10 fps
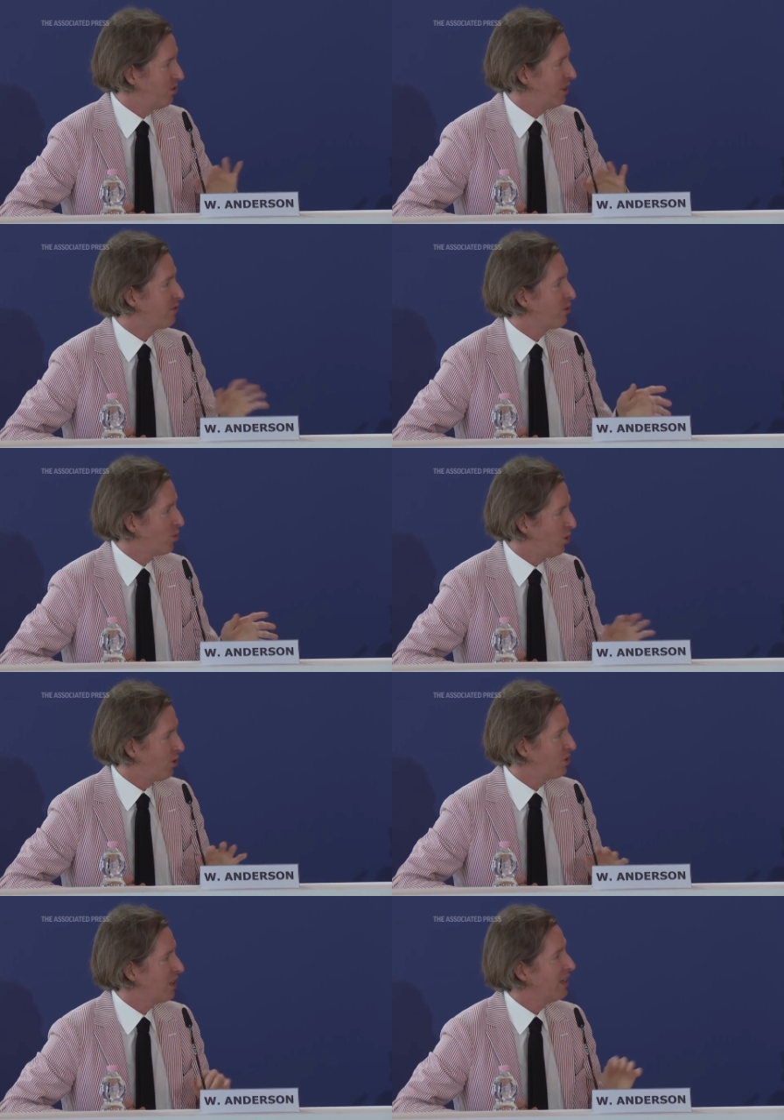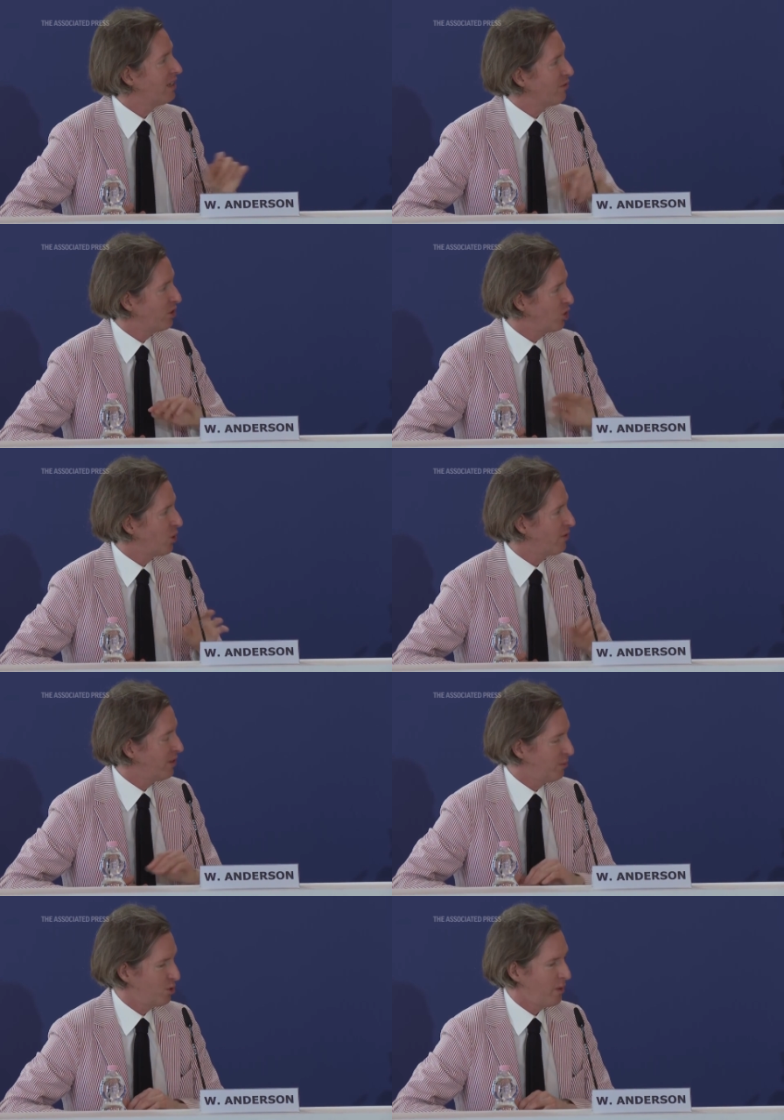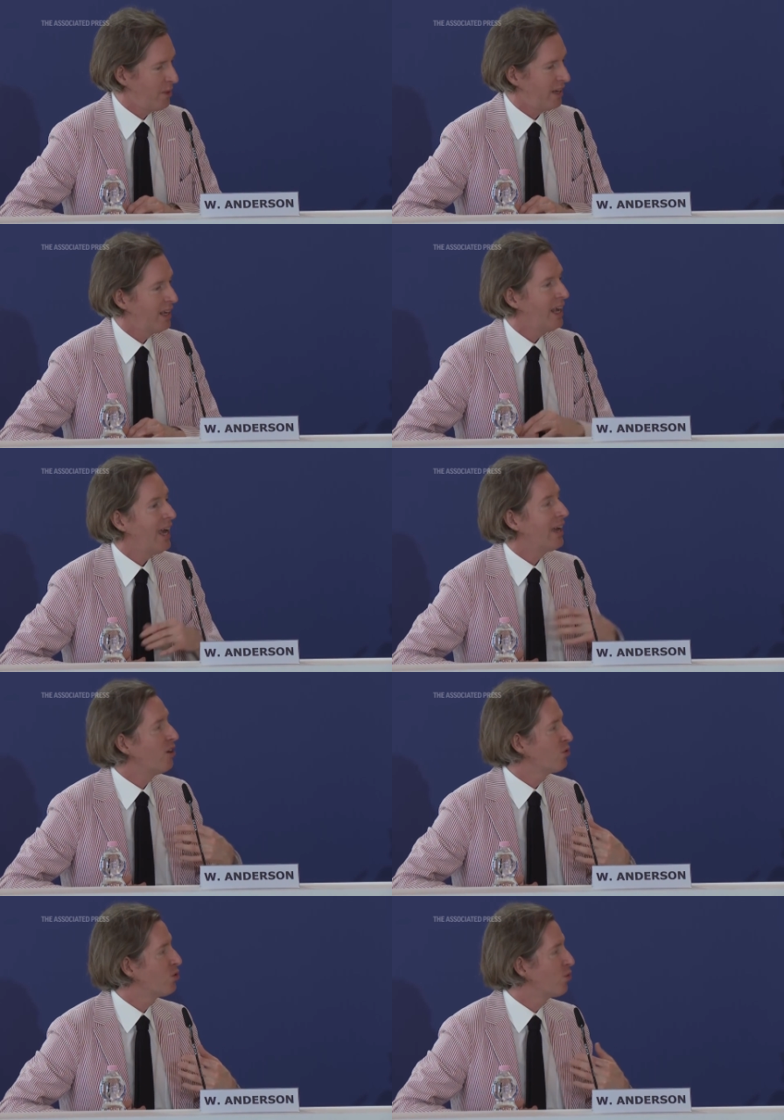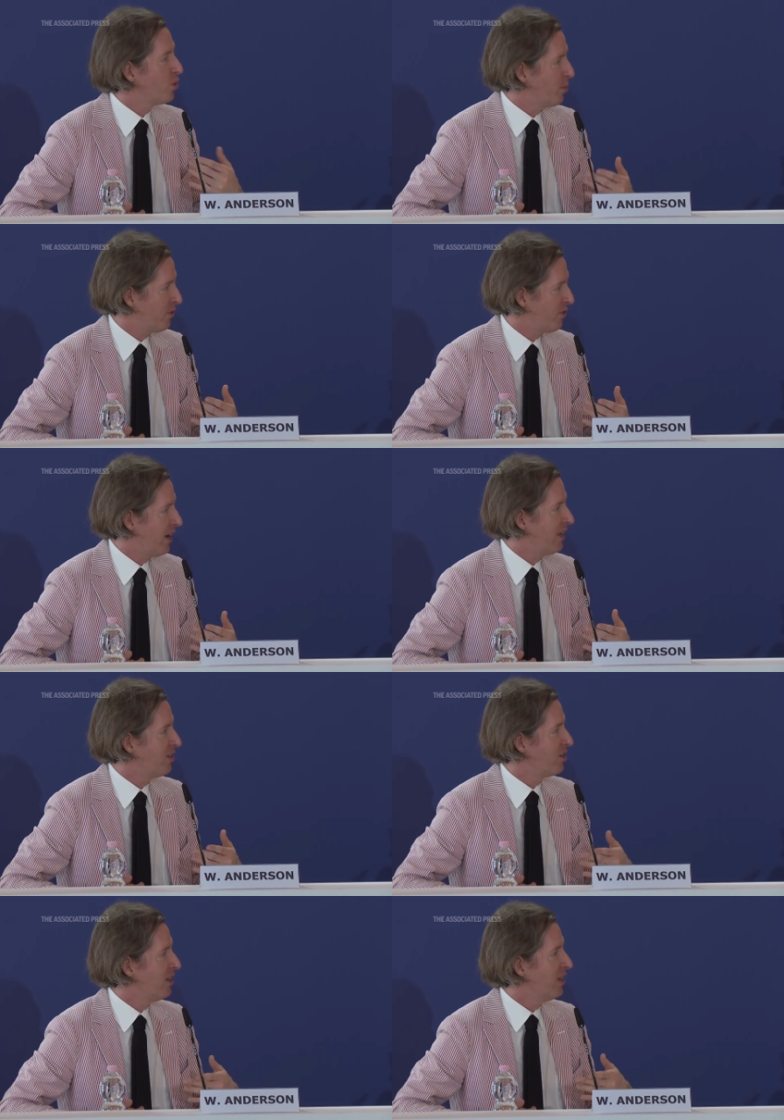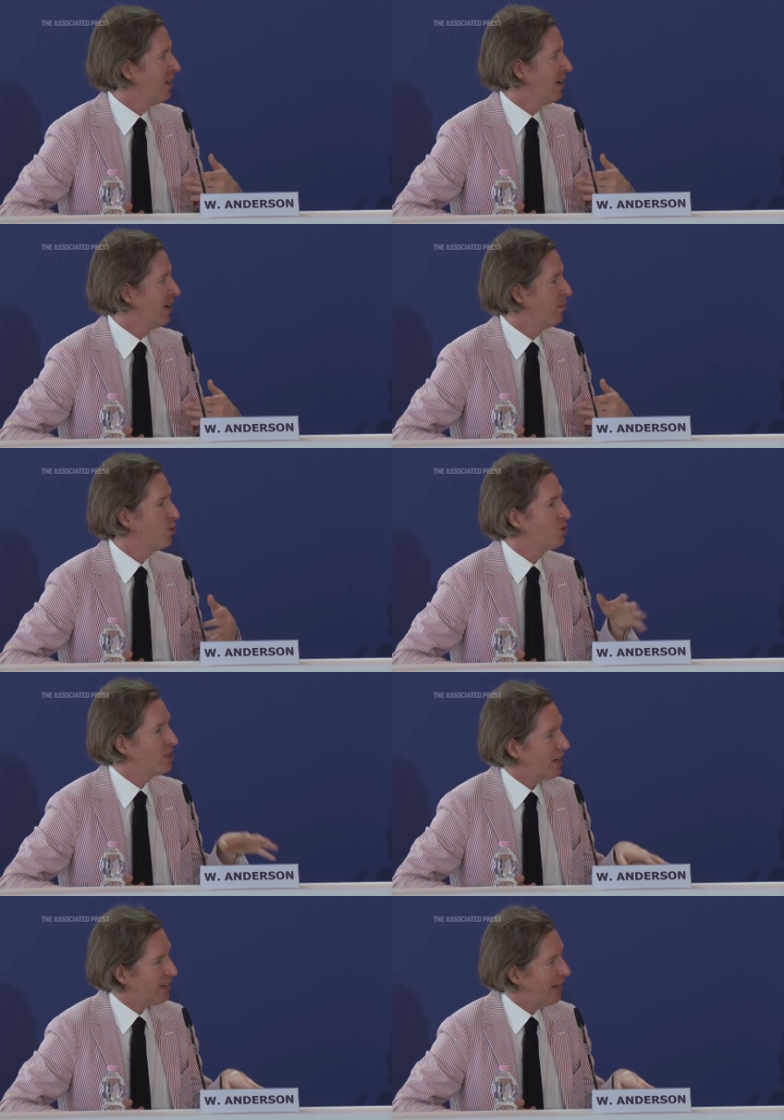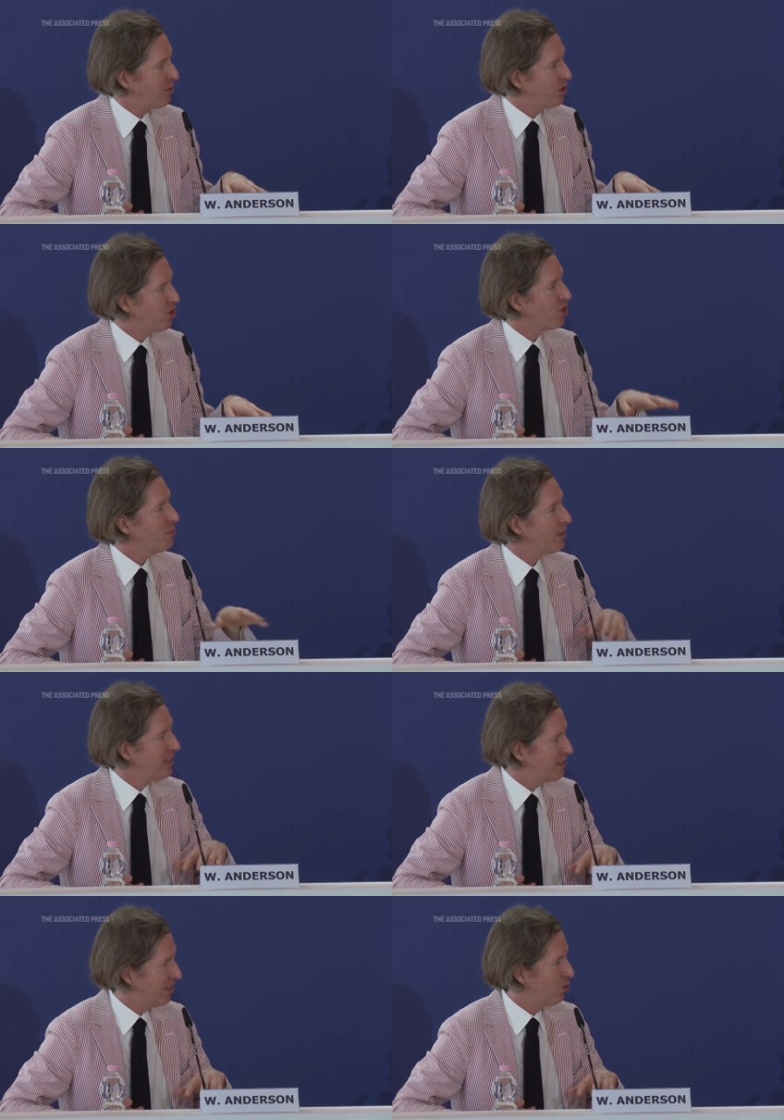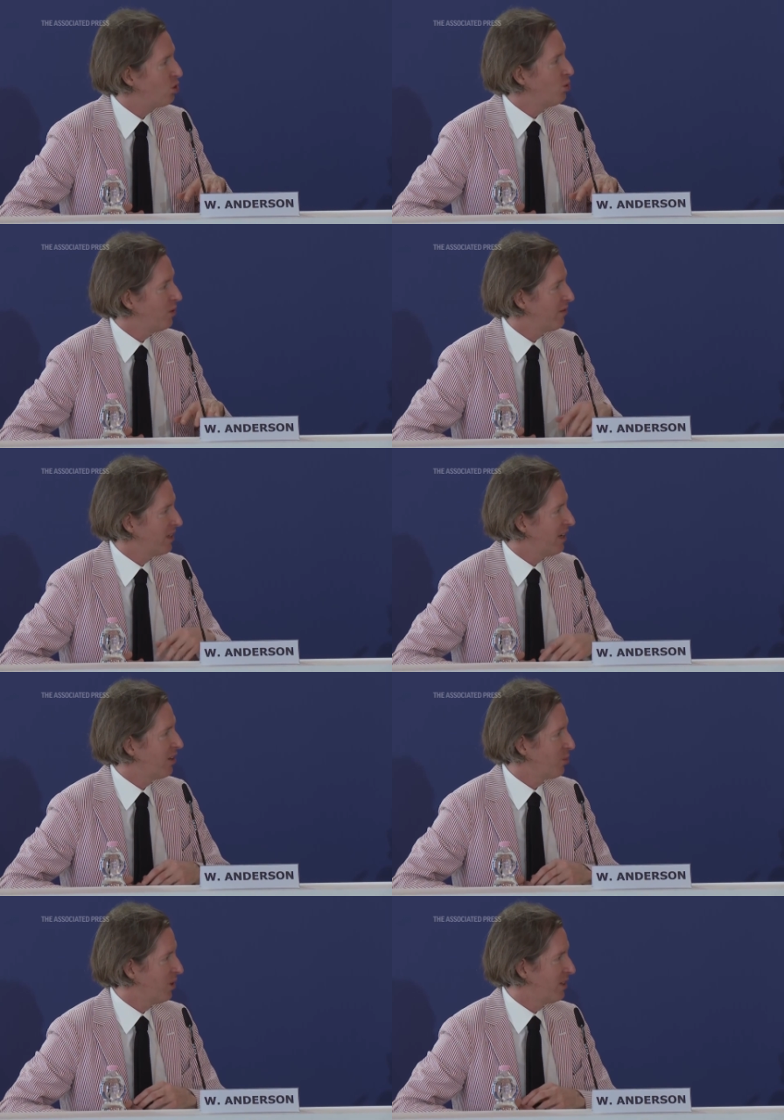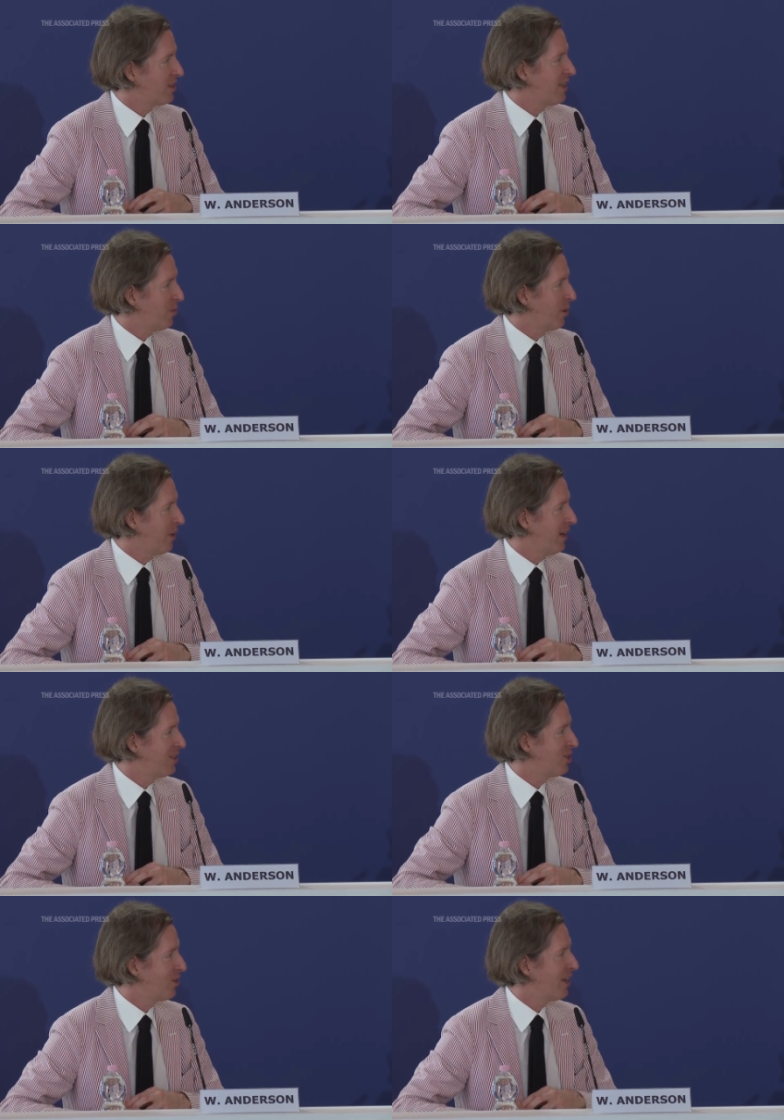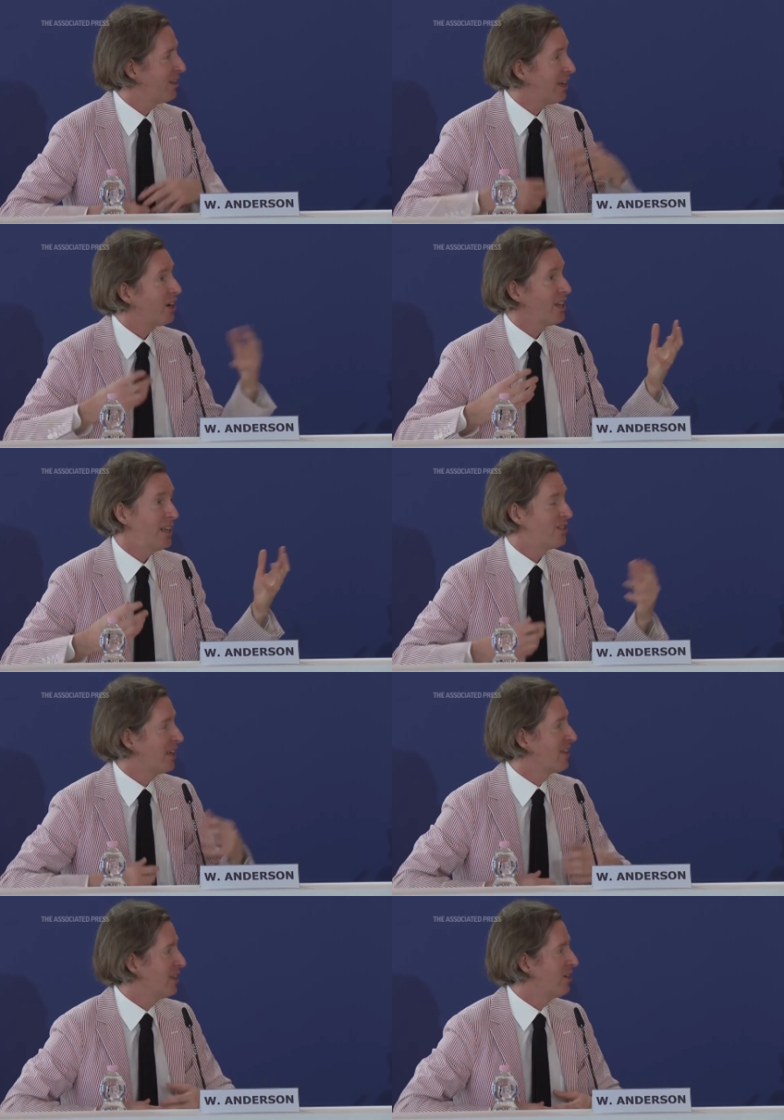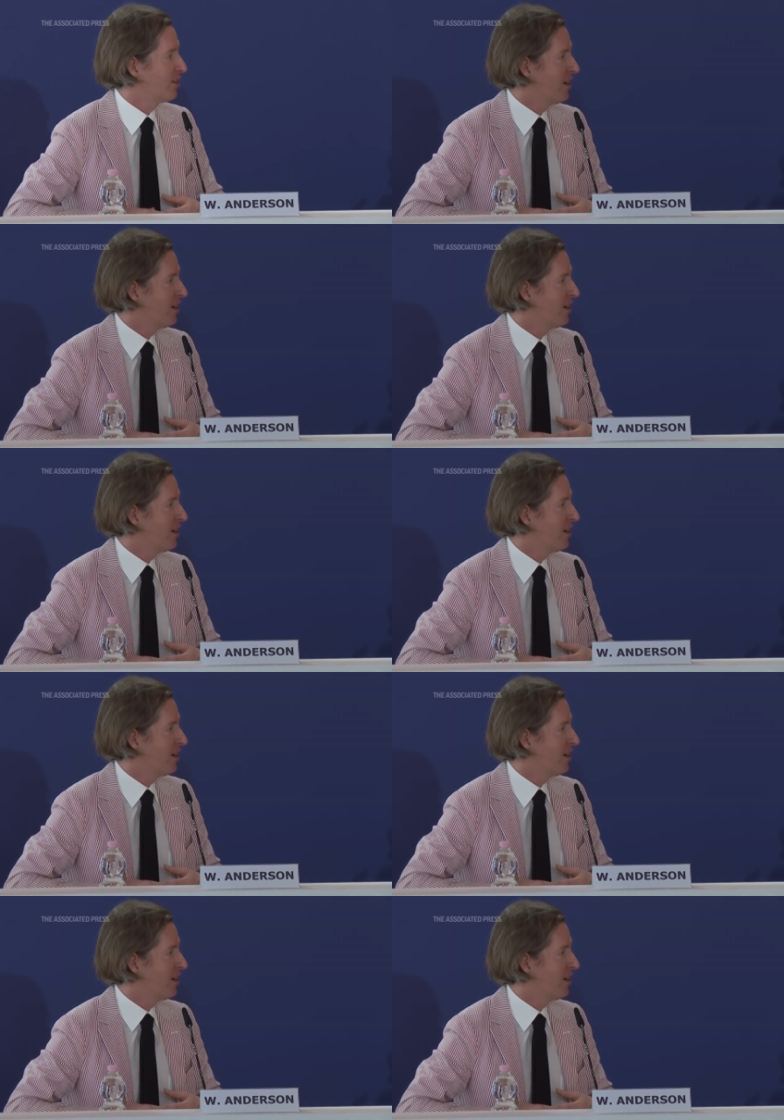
different roles in different short films we made. And also Rupert Friend, who's not in Henry Sugar, but he's in two of the other ones that we made. So it is like a theater